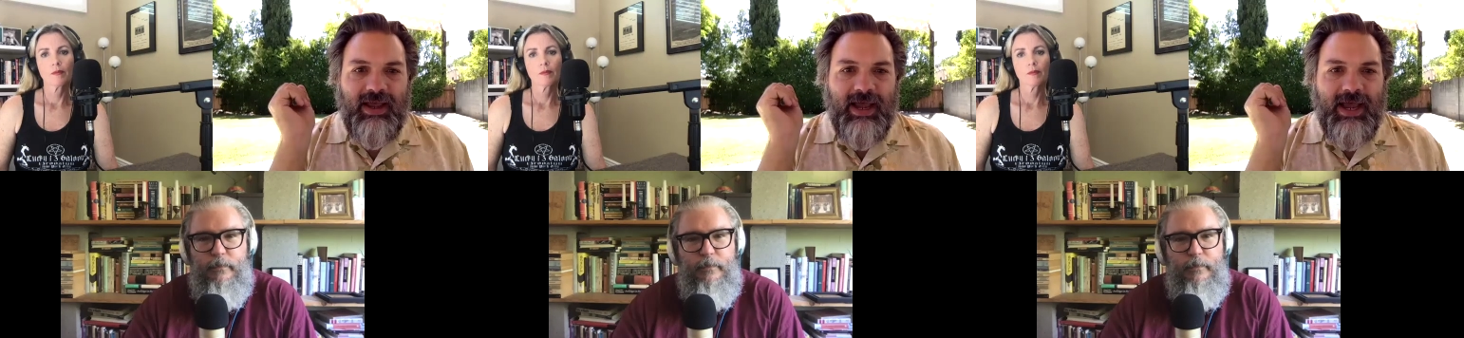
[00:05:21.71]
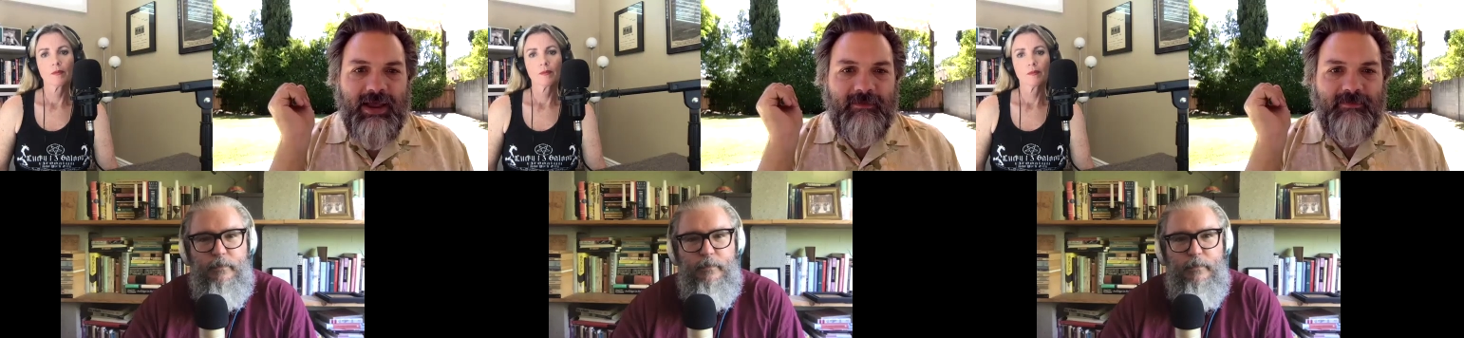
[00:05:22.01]

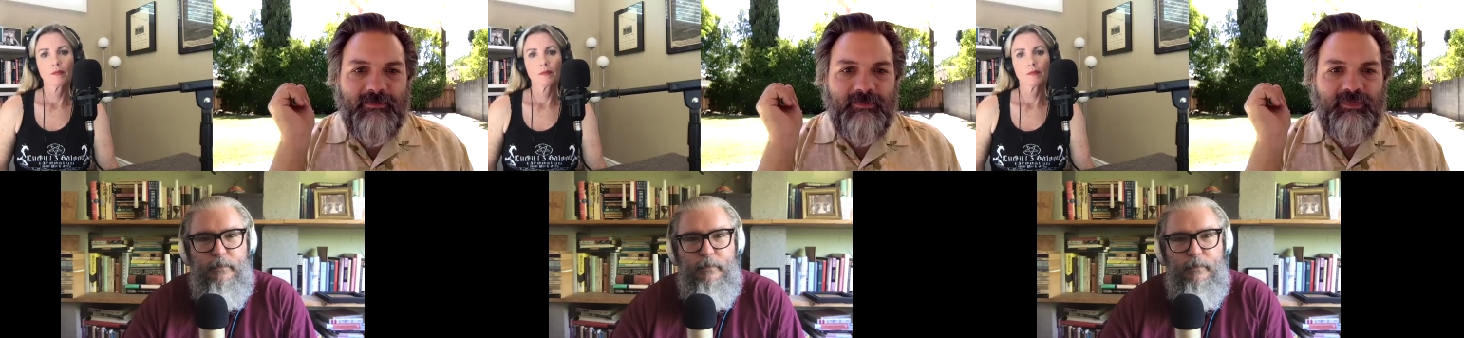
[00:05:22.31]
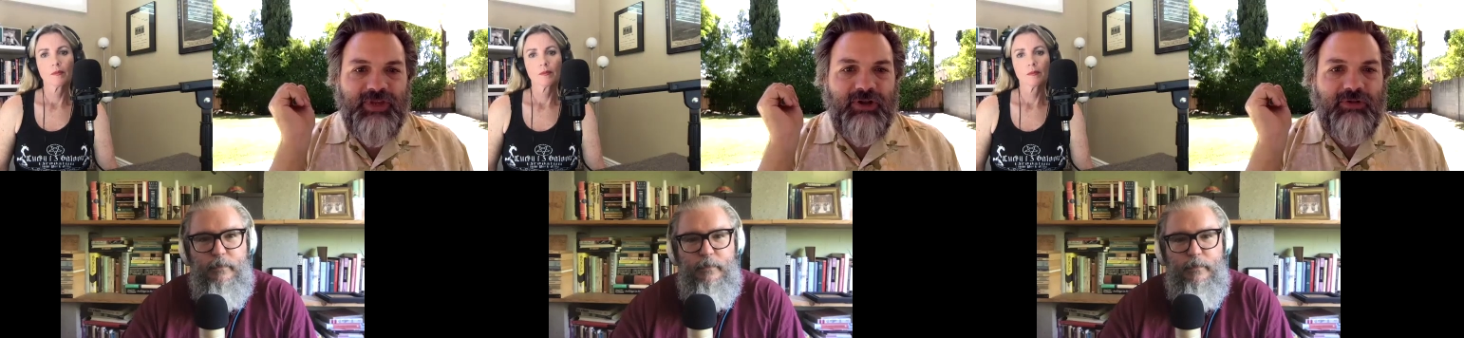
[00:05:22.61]
Speaker 1: Um,
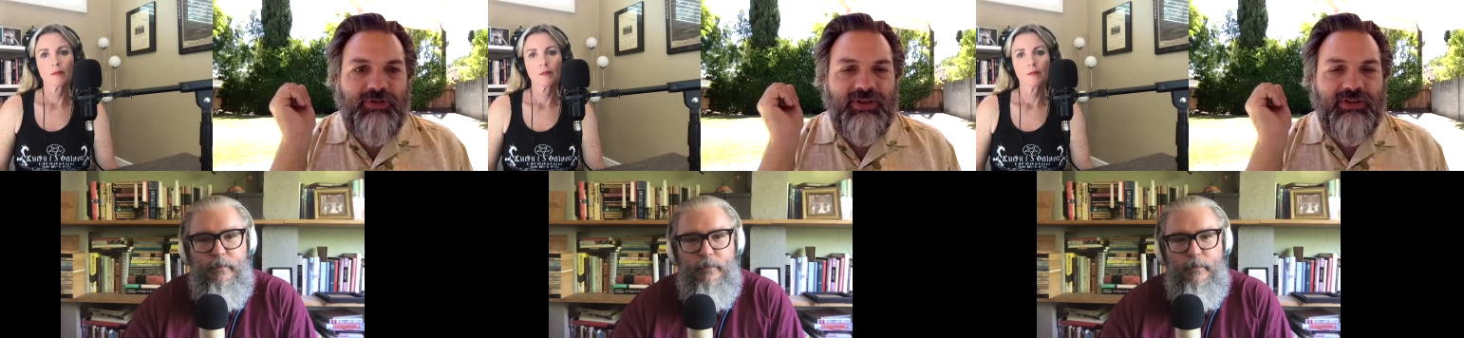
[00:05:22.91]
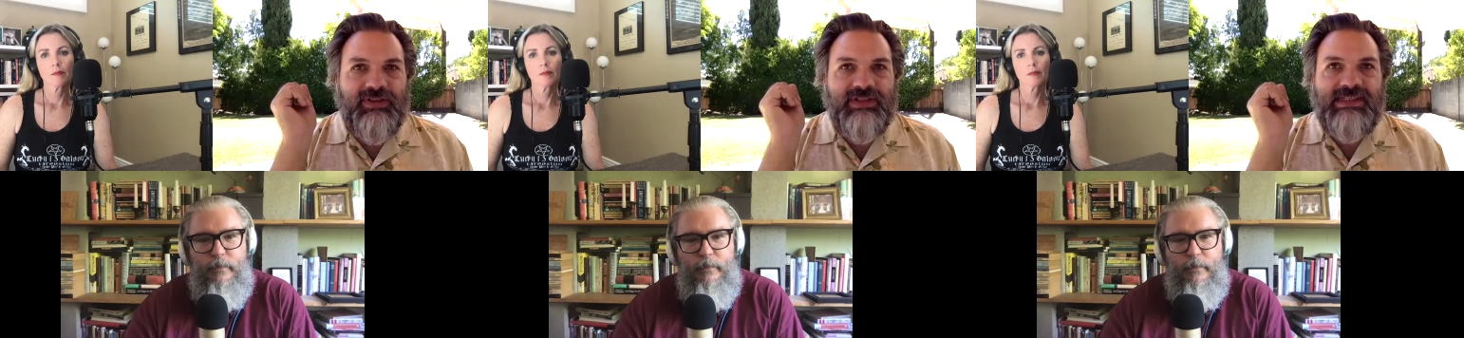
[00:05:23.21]
you know, the,
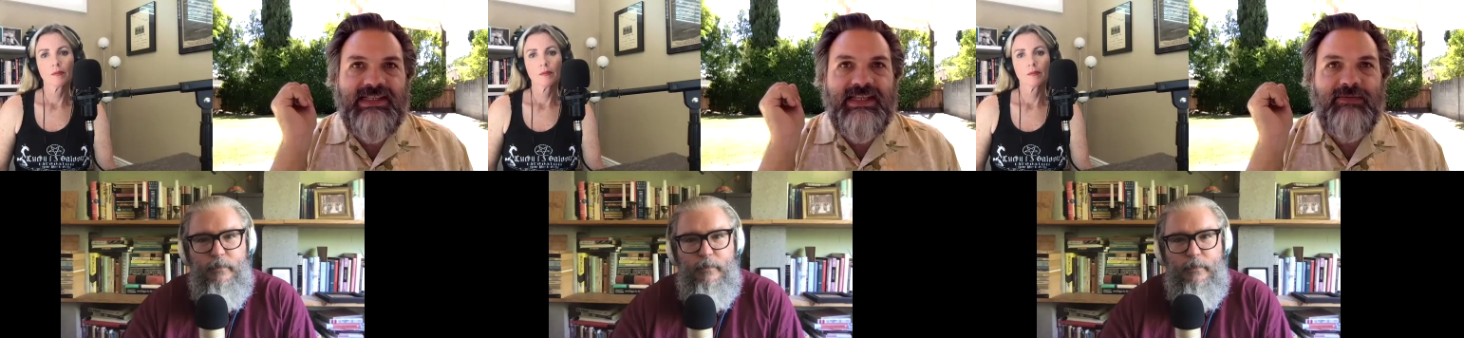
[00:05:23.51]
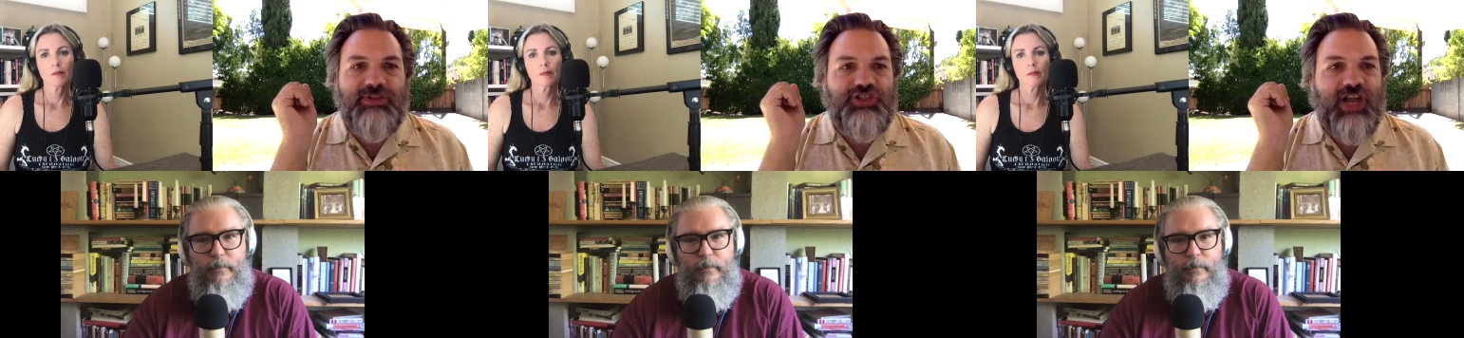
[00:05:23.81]
the scene
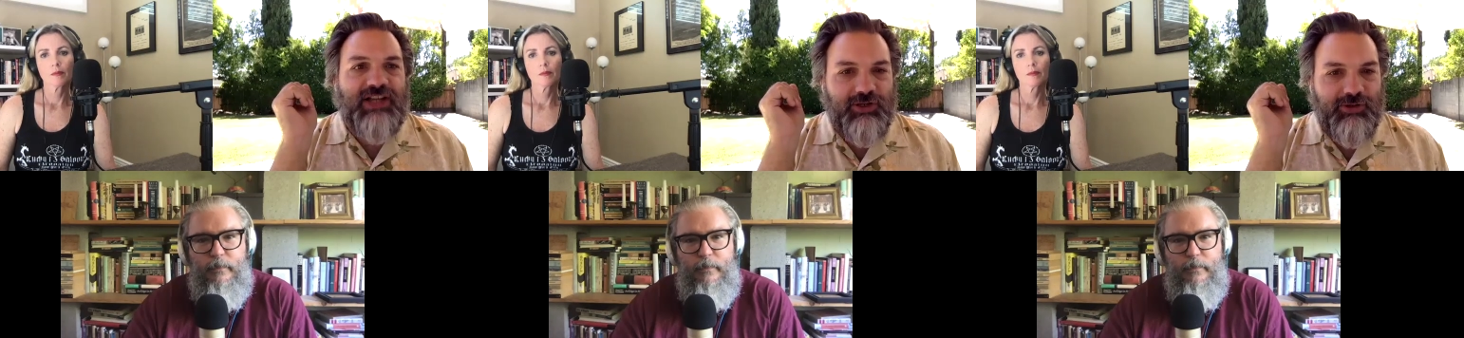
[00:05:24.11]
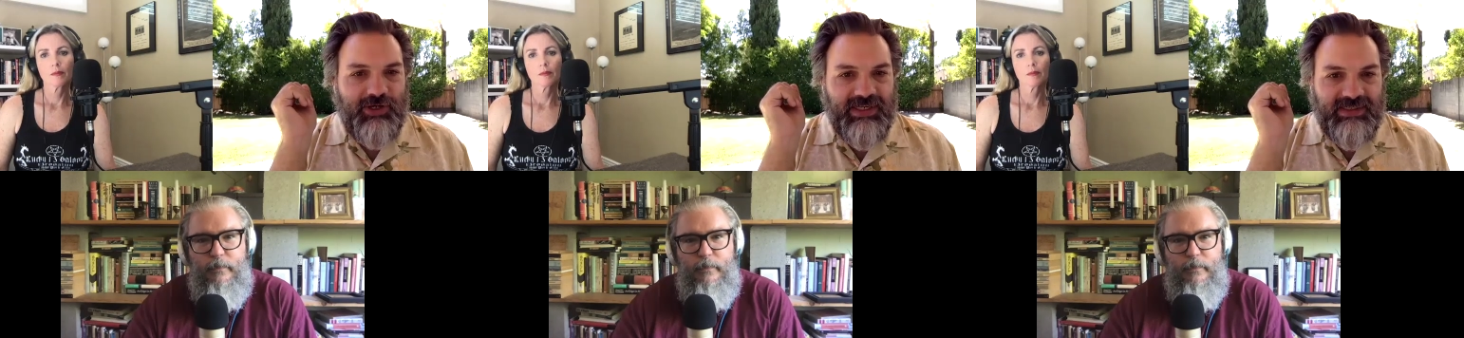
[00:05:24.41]
with Josh
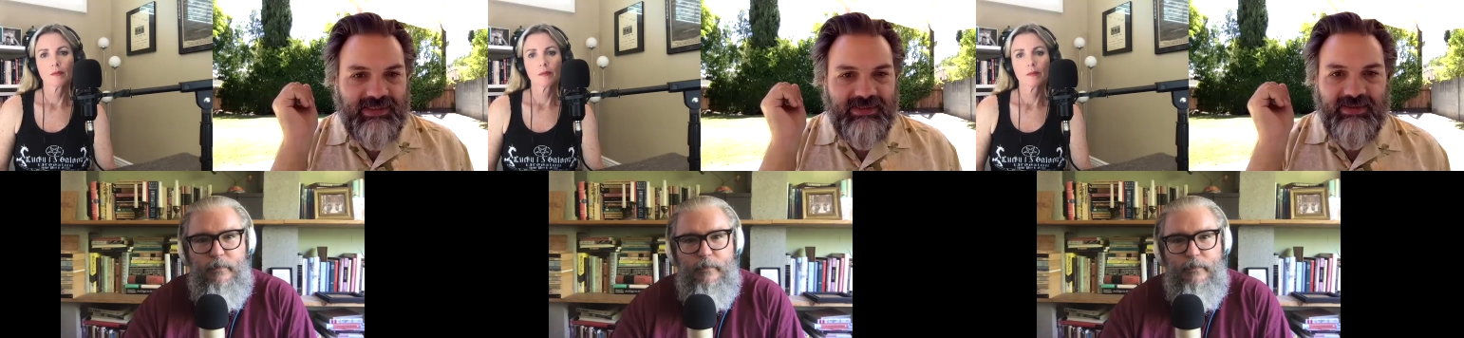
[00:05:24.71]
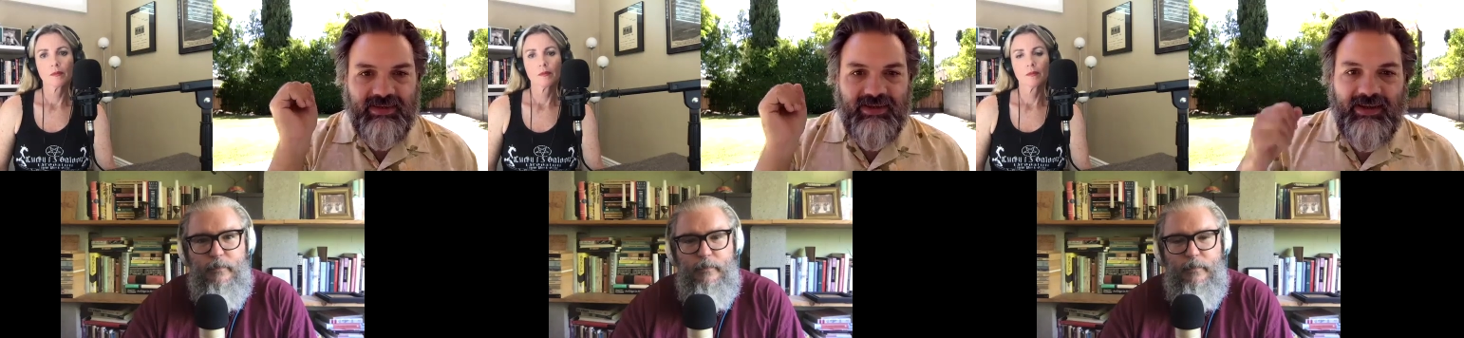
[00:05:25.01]
Lucas
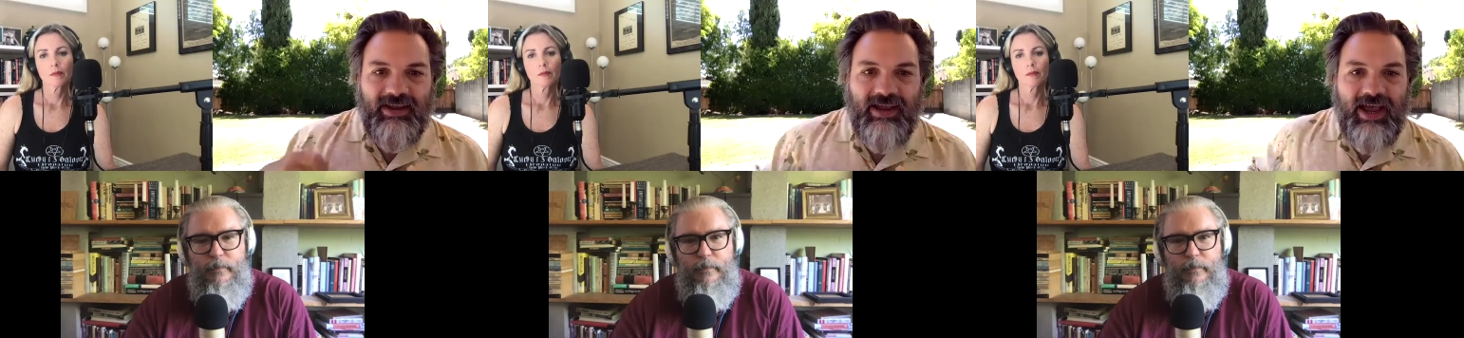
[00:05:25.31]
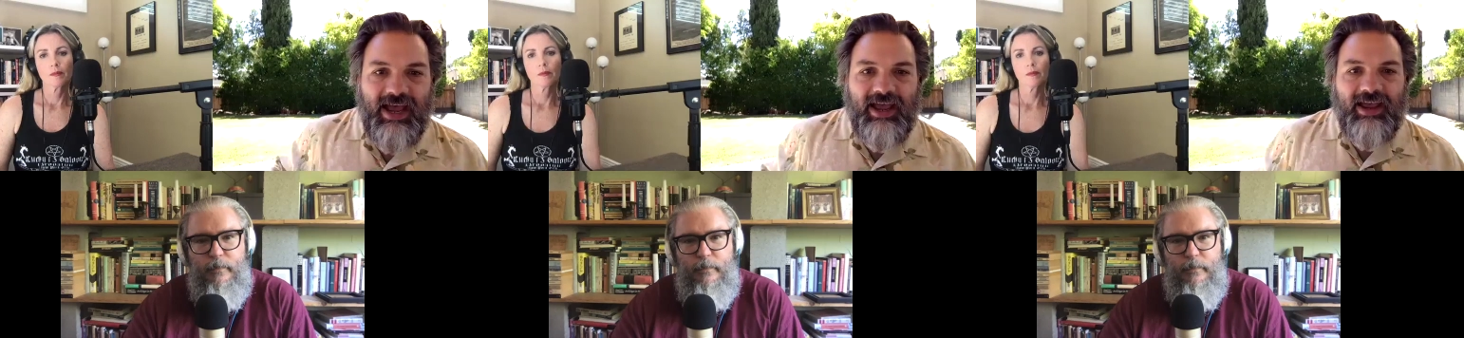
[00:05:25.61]

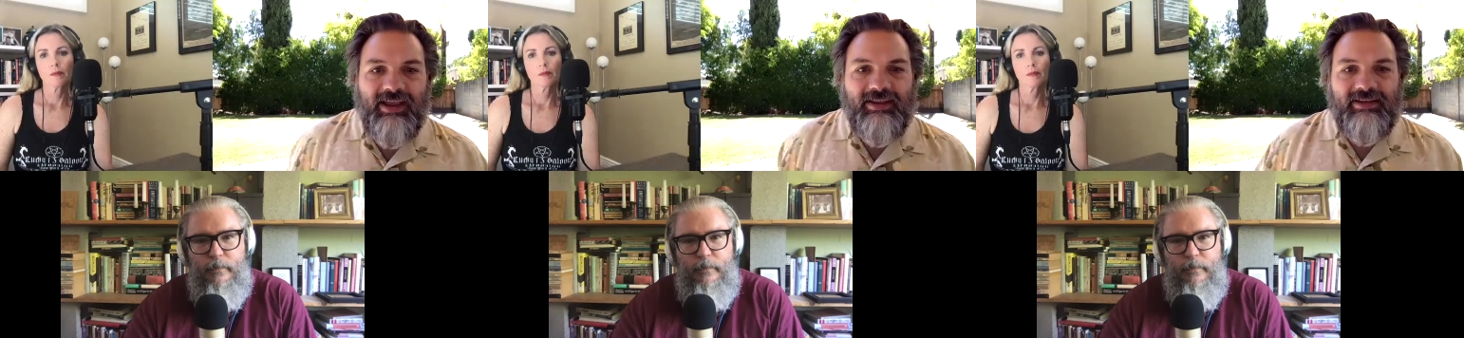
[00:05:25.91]
uh,